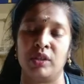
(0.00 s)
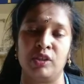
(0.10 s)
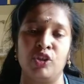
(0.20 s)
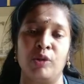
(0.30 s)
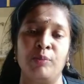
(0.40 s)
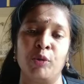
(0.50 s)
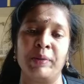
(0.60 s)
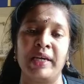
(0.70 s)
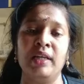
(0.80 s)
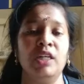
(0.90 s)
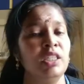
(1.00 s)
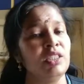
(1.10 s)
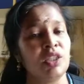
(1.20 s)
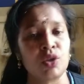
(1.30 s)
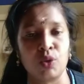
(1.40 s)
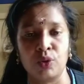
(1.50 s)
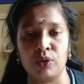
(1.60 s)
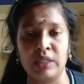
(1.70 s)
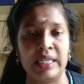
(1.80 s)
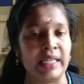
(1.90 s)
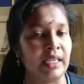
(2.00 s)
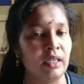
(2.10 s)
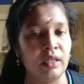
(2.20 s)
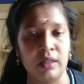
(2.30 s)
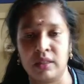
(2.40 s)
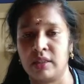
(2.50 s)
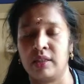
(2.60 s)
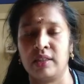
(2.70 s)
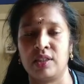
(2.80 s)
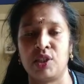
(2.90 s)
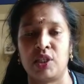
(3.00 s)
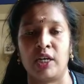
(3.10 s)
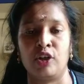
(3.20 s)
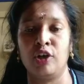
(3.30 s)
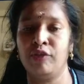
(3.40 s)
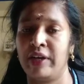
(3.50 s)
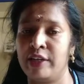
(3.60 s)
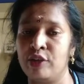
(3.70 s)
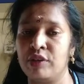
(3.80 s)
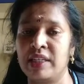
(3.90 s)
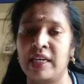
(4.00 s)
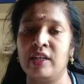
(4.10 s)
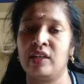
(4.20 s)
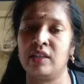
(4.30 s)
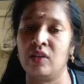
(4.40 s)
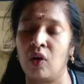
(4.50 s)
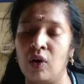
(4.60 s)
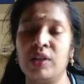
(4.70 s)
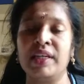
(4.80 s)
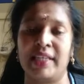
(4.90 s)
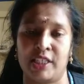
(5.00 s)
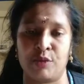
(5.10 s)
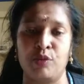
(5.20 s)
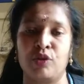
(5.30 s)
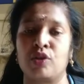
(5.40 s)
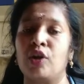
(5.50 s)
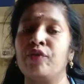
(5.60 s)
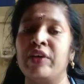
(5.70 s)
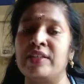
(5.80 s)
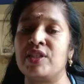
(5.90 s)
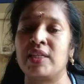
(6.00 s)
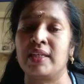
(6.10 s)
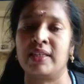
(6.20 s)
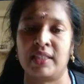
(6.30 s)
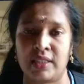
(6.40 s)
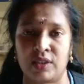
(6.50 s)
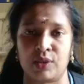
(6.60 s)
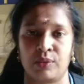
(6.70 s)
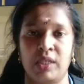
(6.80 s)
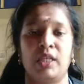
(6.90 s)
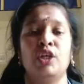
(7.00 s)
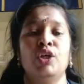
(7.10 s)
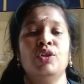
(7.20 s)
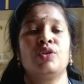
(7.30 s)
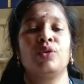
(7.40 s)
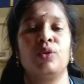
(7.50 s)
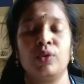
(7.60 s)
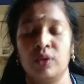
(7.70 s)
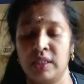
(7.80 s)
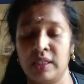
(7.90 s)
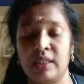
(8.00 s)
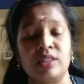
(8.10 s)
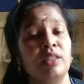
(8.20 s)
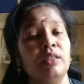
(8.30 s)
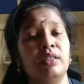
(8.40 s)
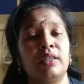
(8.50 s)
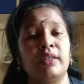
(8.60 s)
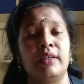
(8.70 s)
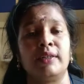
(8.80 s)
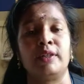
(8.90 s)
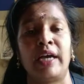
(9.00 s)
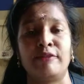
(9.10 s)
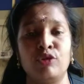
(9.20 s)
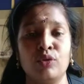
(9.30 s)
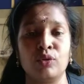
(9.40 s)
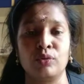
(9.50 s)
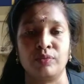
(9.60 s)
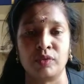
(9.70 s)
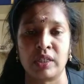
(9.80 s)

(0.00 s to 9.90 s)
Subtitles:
your mobile. Just go to the link, start off, and you will get all the textbooks of NCERTs. Okay, so doesn't have to